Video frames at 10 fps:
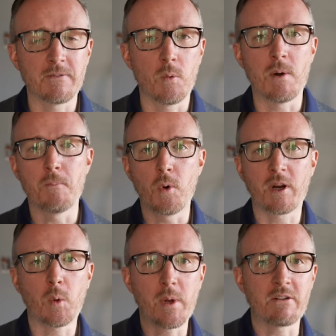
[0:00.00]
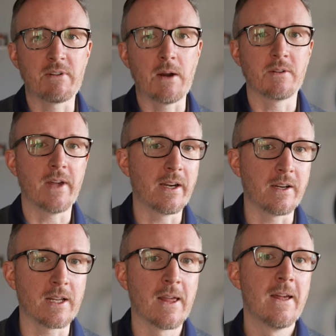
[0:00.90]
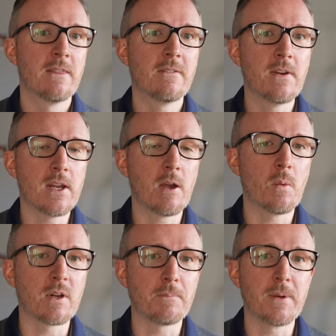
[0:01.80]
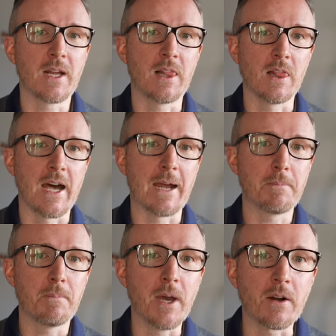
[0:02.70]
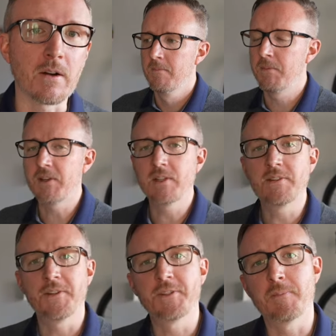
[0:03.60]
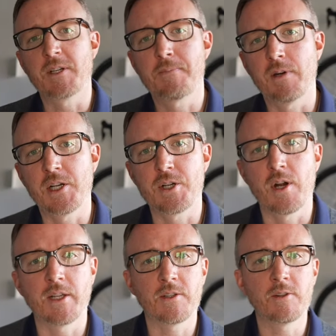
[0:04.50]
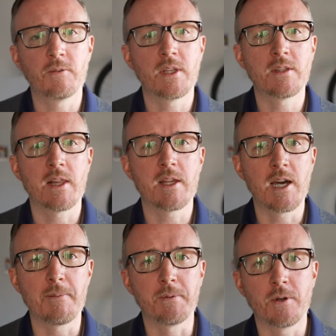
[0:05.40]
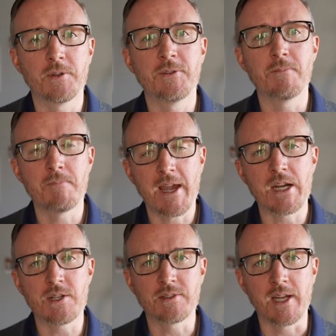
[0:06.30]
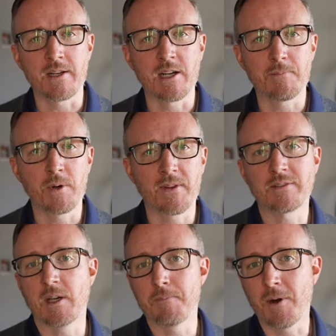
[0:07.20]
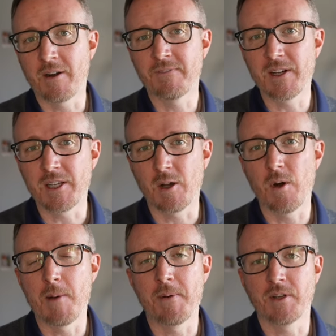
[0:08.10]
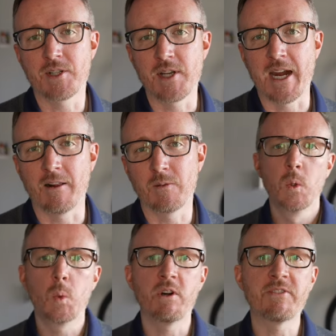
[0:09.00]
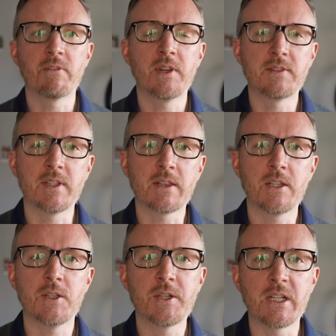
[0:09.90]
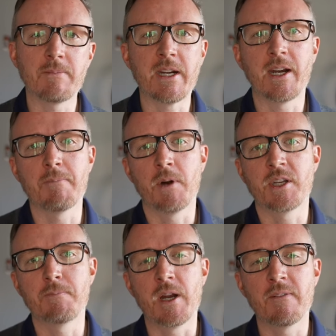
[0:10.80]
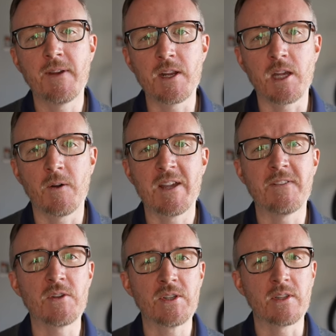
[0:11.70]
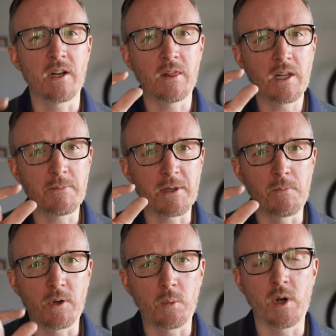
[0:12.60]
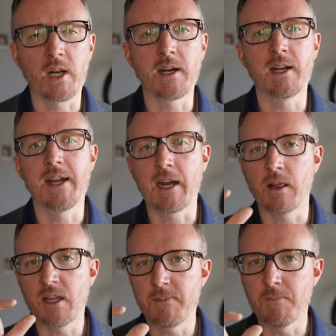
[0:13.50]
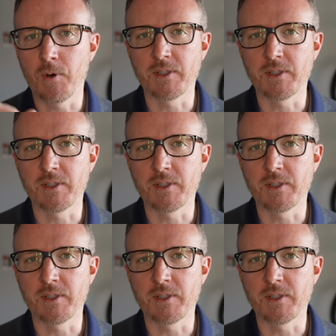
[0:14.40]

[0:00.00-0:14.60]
more quick round of editing, the video would have been a lot better. But since there's so much pressure on you doing daily uploads, you may just end up with a subpar video up on your channel. Whereas realistically, you could have made it a much better video if you just did a little bit more work on it and had a little bit more